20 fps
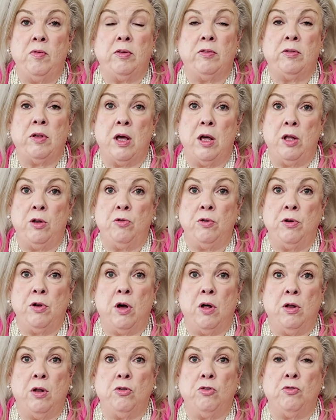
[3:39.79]
It's
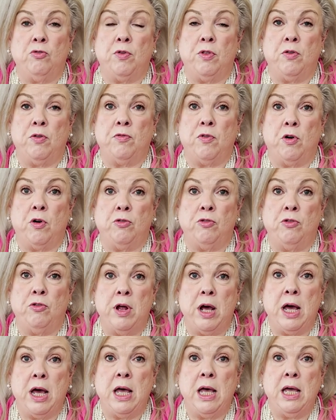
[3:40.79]
$100 for the first
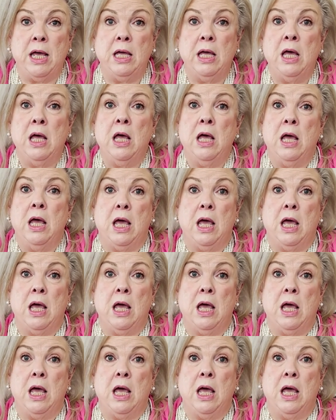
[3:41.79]
day,